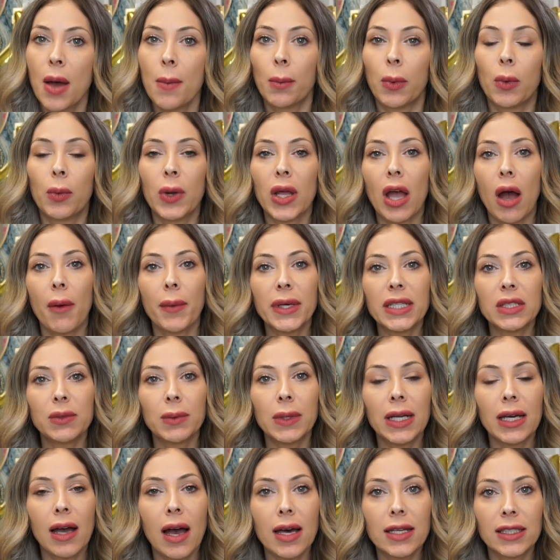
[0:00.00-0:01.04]
but we always
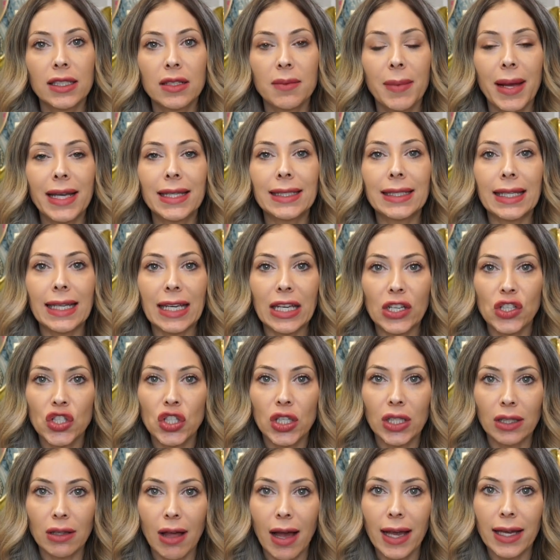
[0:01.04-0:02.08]
want to customize
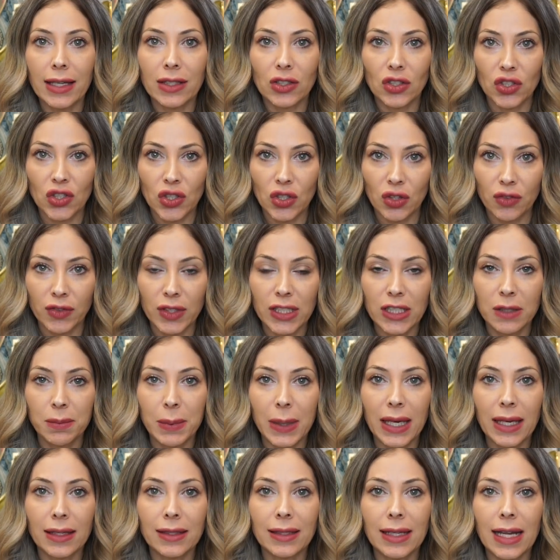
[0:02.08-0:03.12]
each client's service
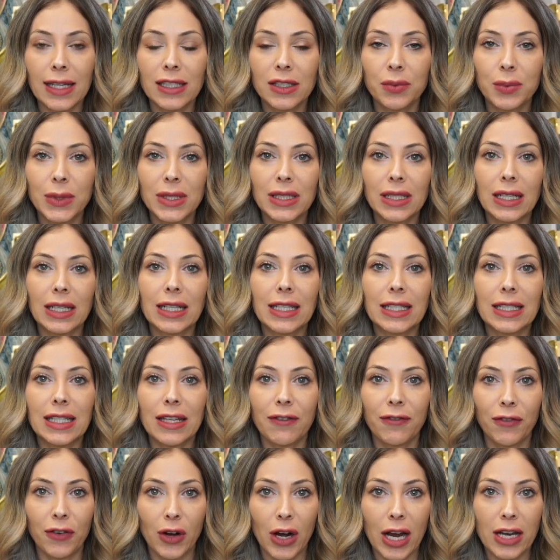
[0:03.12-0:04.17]
because that's what's going to
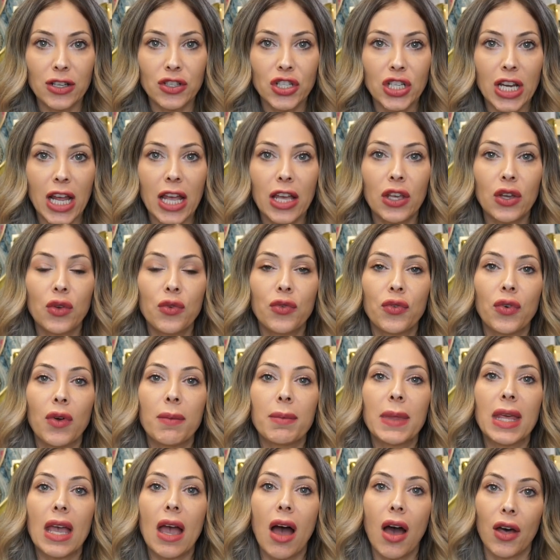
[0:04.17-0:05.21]
differentiate you from
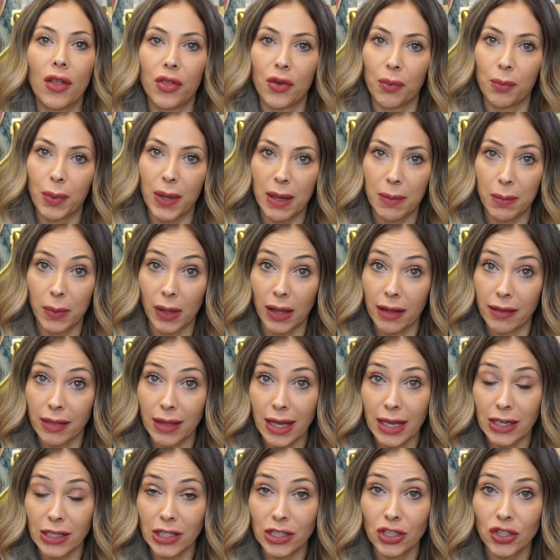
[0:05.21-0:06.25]
the other people in
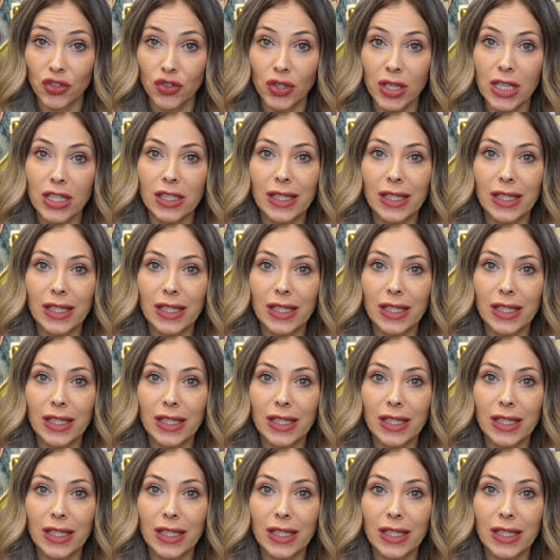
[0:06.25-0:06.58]
the industry,